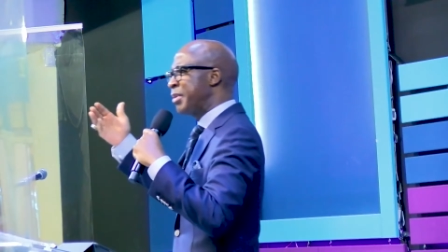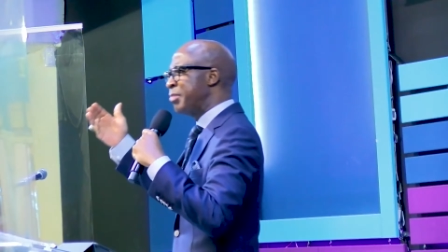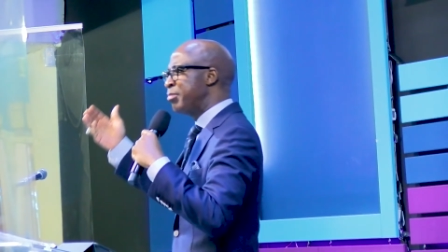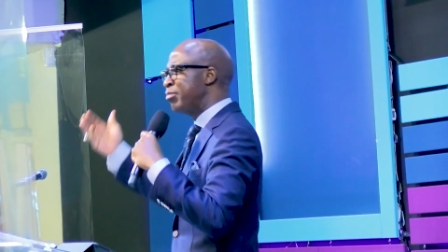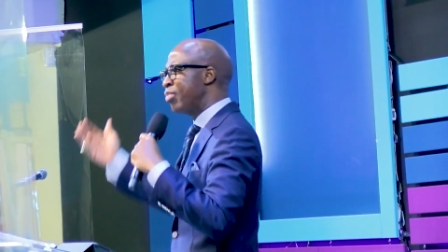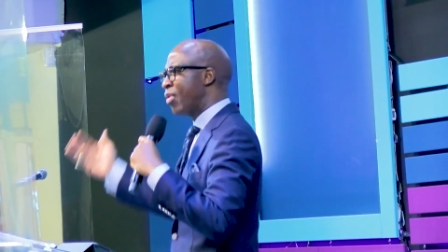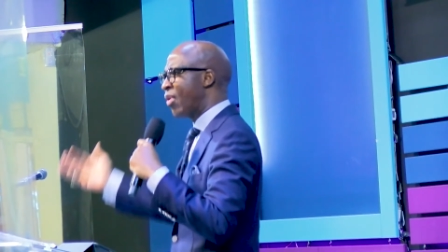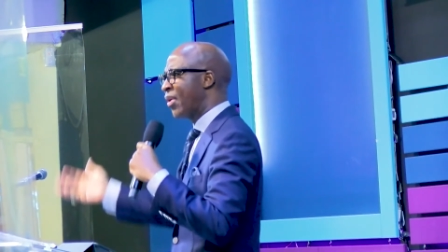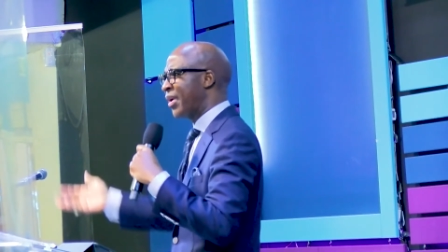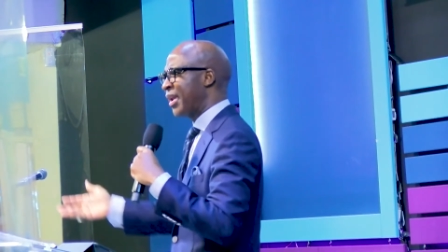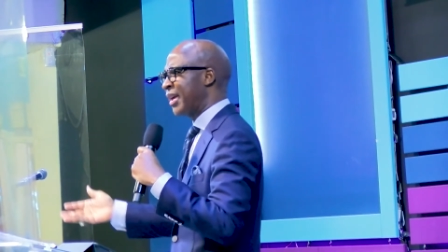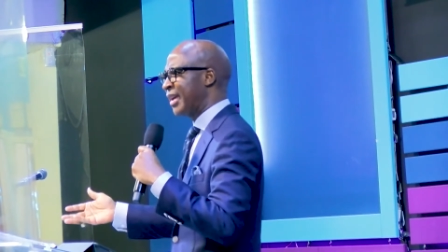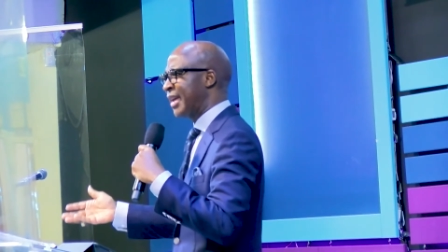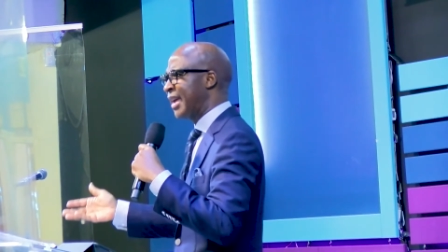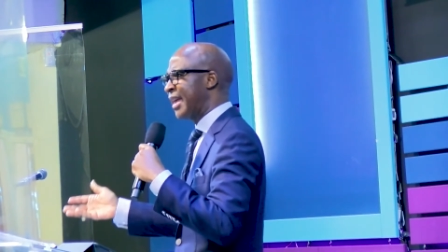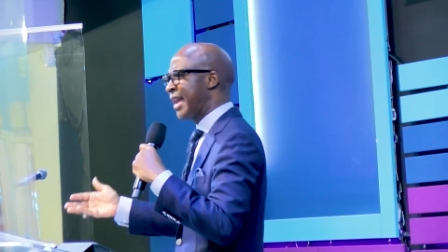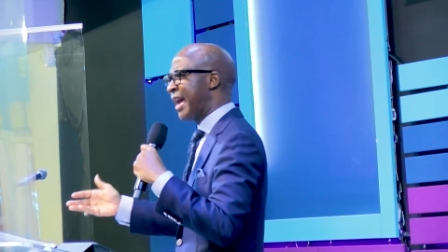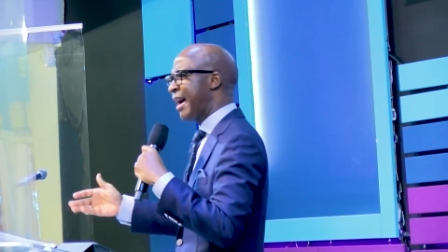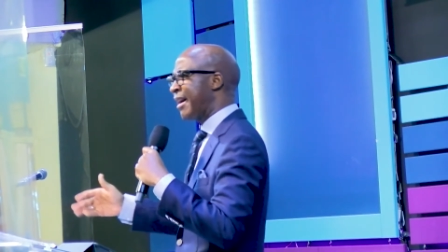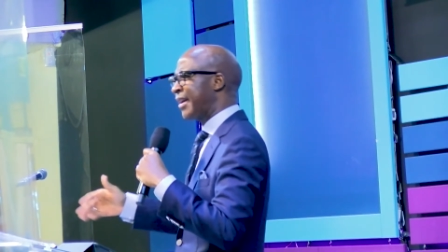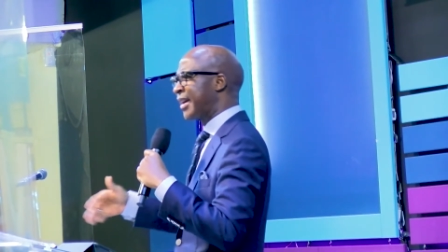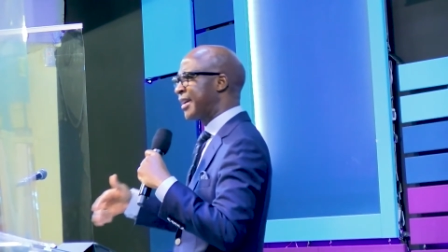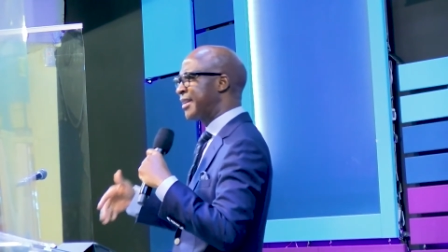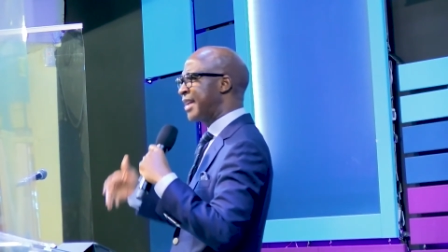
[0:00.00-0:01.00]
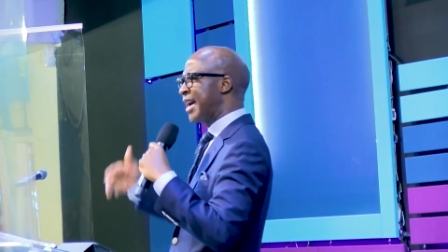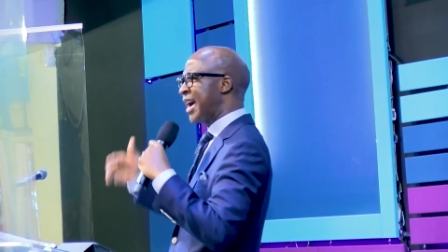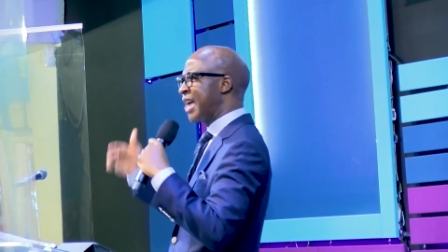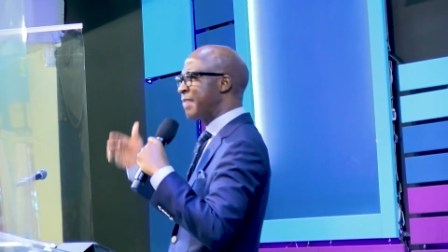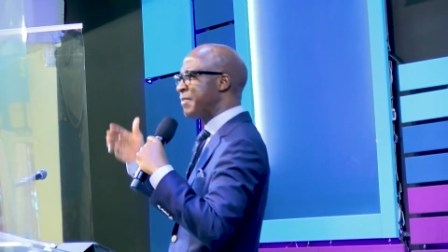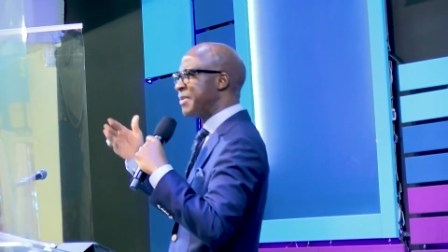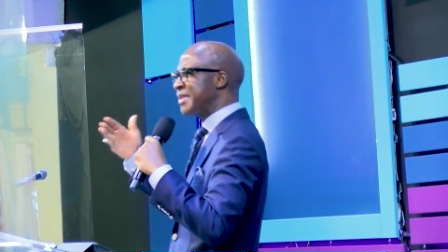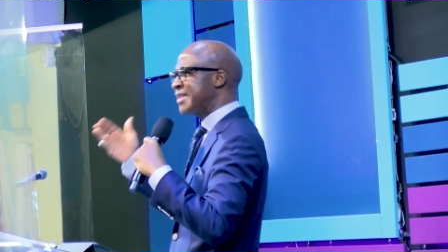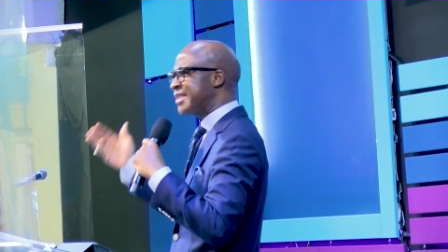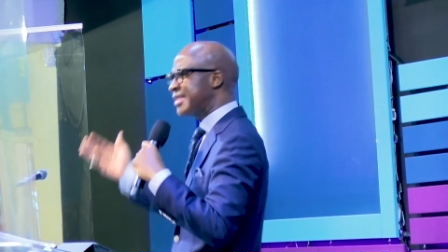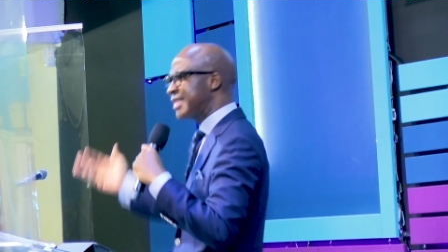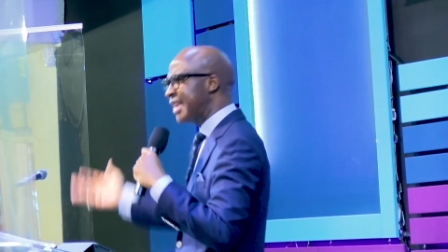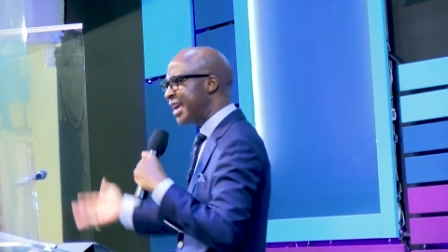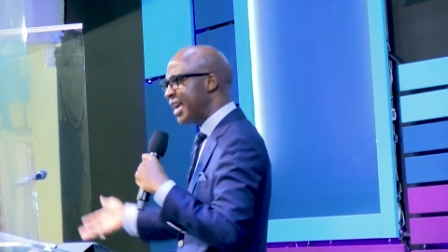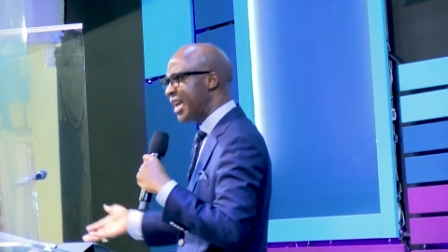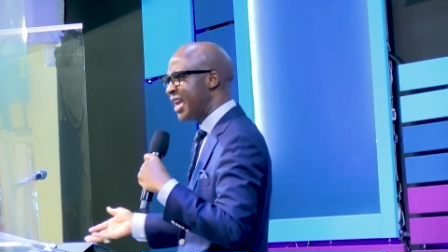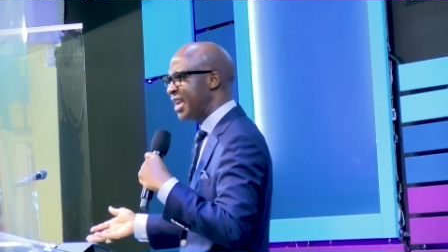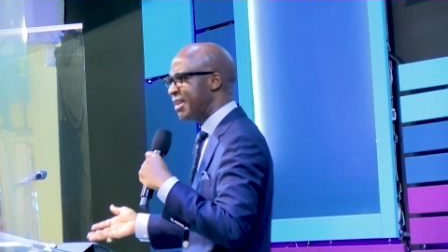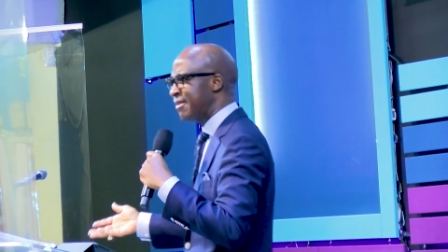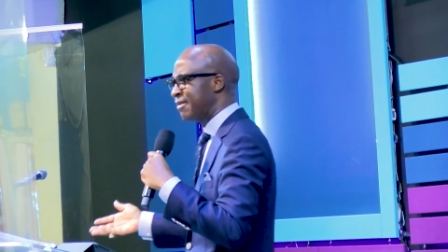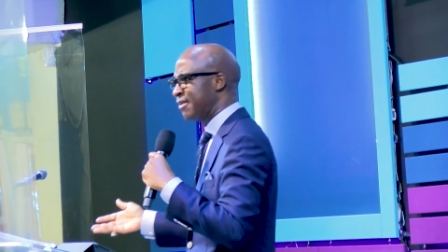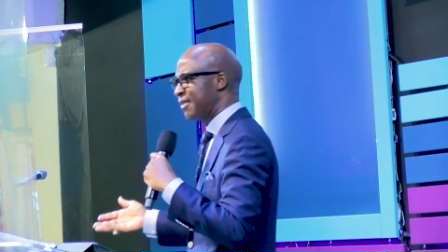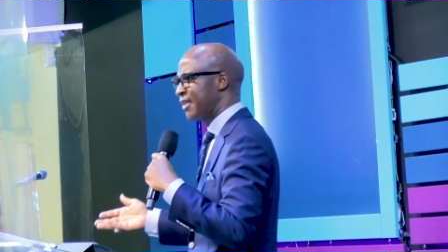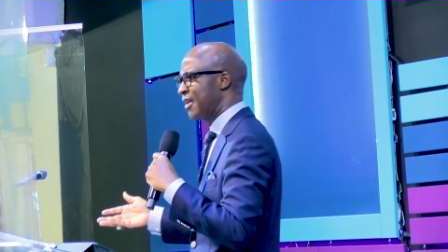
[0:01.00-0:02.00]
born again? How can I be
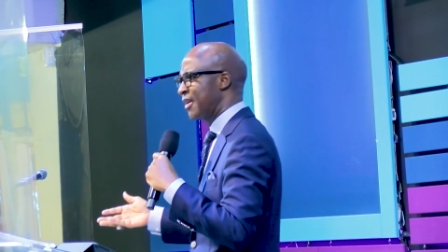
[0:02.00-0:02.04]
saved?